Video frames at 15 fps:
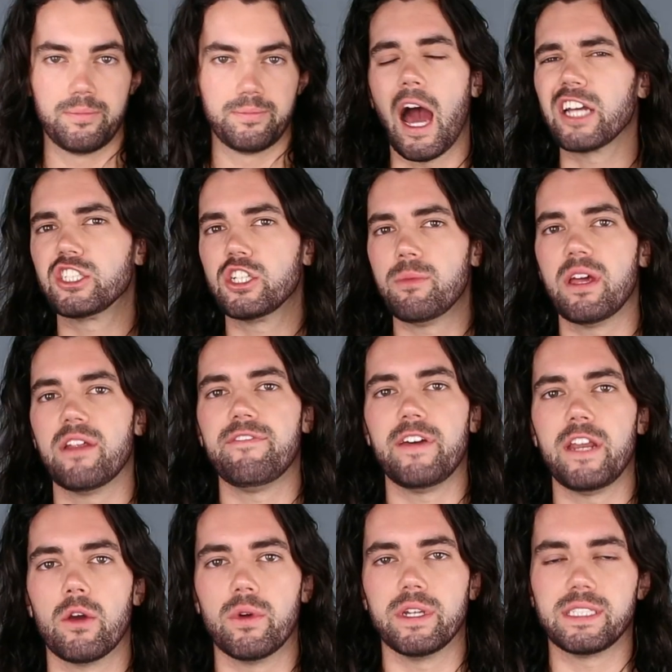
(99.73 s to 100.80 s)
I actually made a
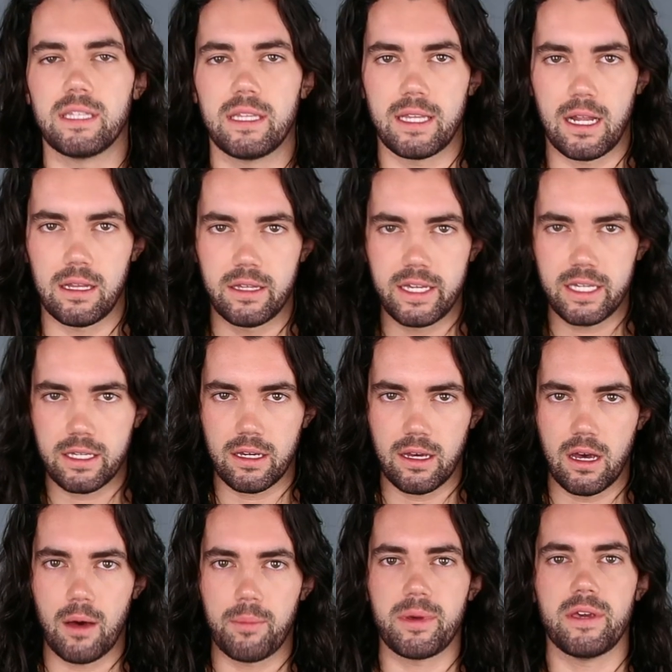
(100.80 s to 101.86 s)
video recently that I'll link
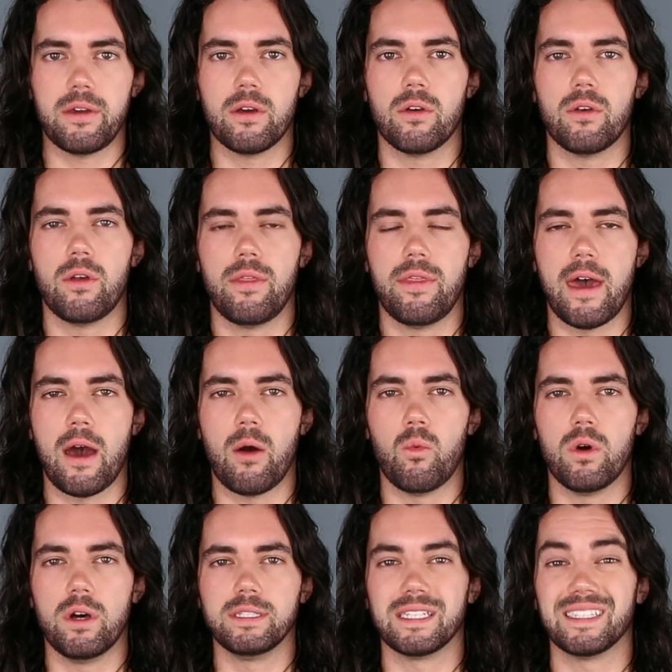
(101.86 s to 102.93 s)
up here that
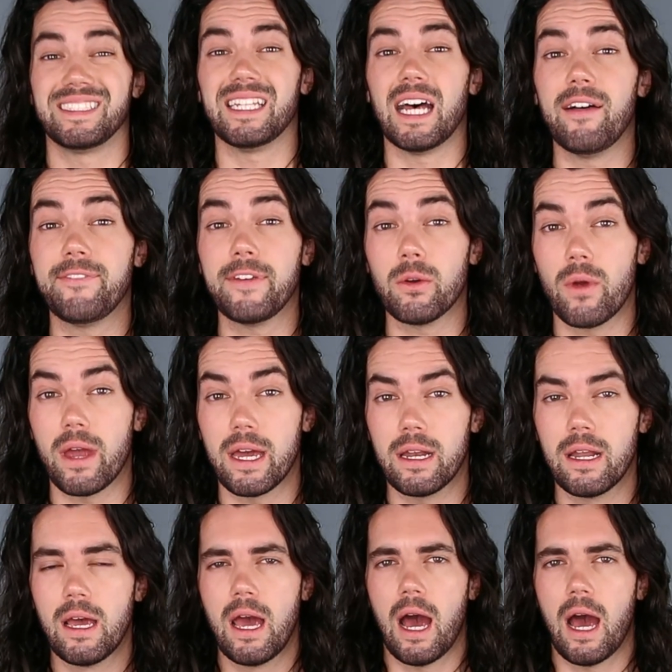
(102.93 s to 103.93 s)
was a selfie rant